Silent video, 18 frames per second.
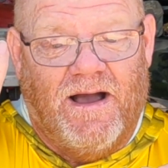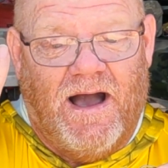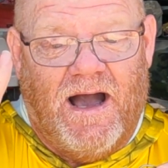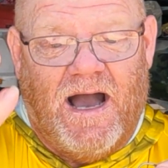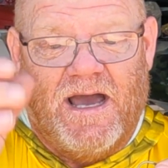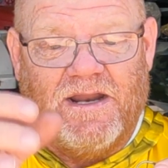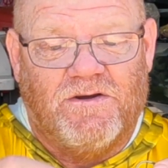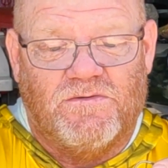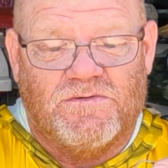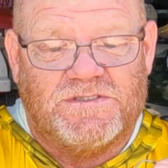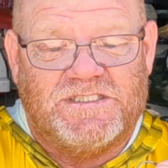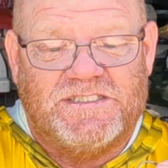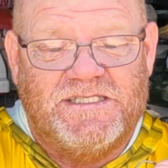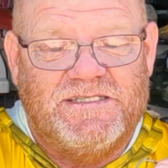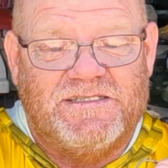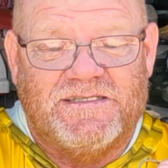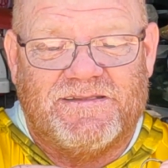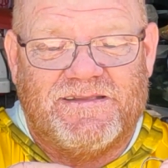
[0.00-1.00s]
I don't
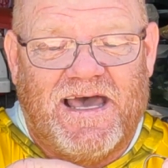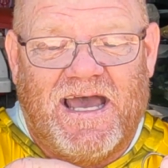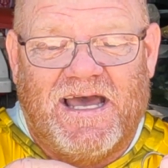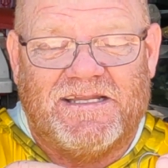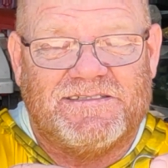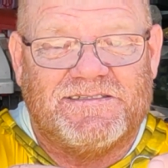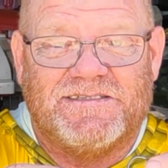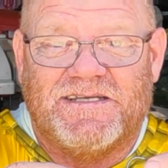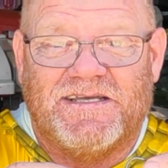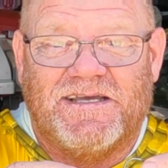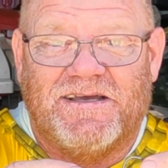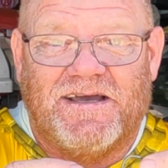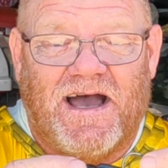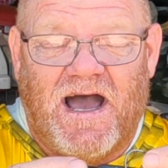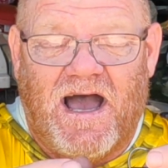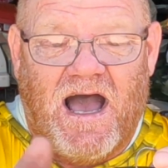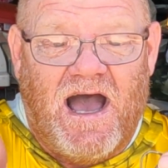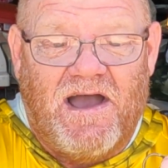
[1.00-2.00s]
see that
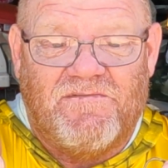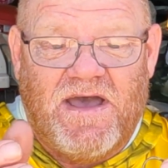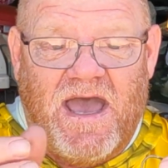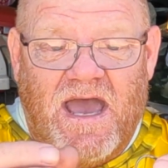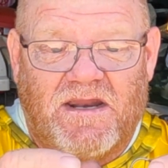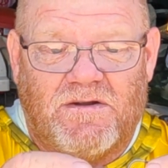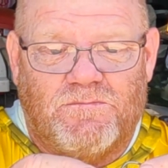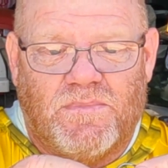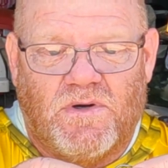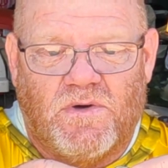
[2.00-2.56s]
I've had them